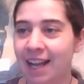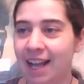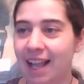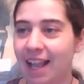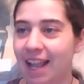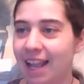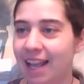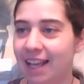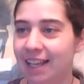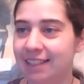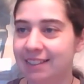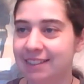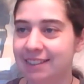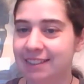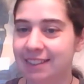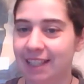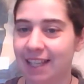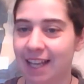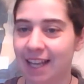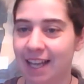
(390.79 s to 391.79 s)
And
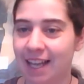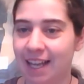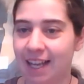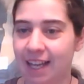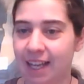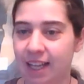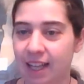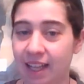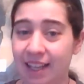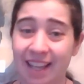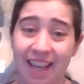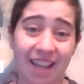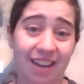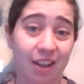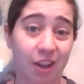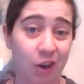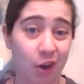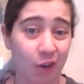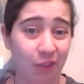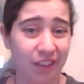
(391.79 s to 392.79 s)

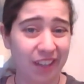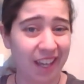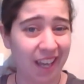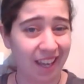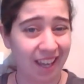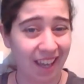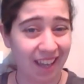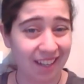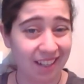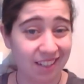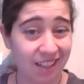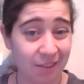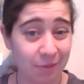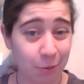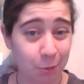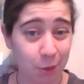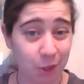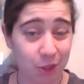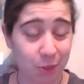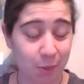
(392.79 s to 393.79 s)
again, no VKN because I have
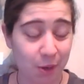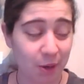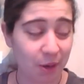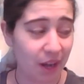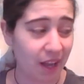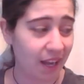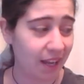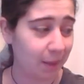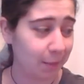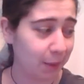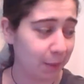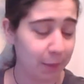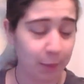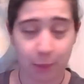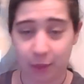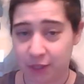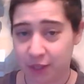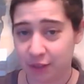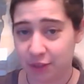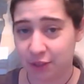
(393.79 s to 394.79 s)
to work tomorrow night. I'm going to be
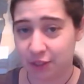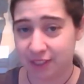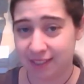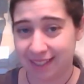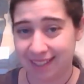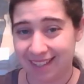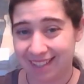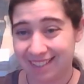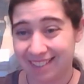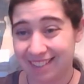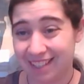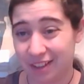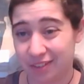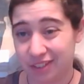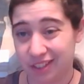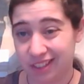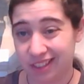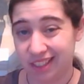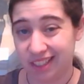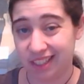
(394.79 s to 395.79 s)
working Thursday nights
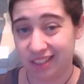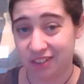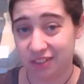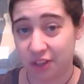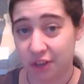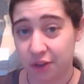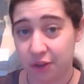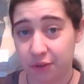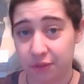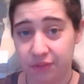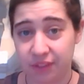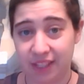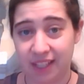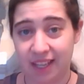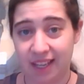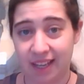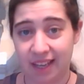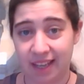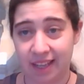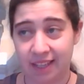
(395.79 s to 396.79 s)
indefinitely, so
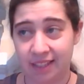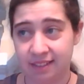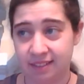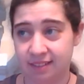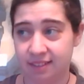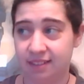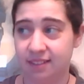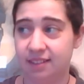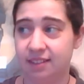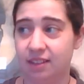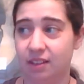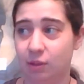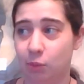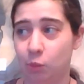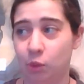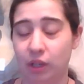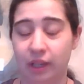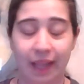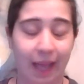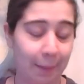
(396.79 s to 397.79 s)
VKNs
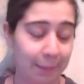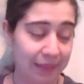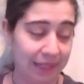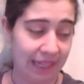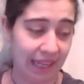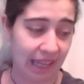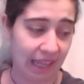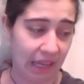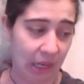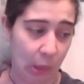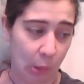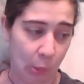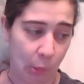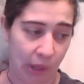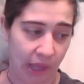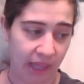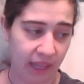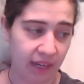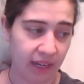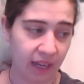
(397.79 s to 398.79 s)
will happen again
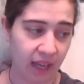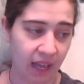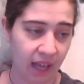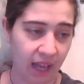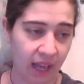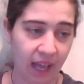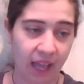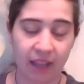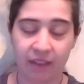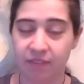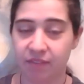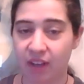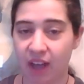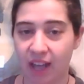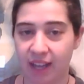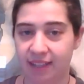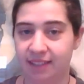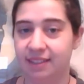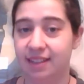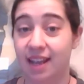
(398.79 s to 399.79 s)
when I
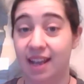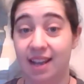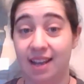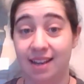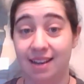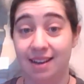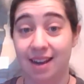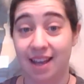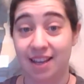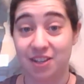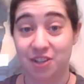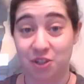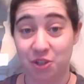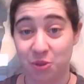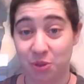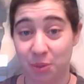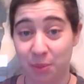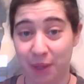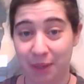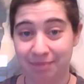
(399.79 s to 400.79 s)
find a night to
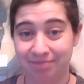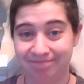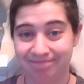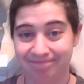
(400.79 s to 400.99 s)
do them on.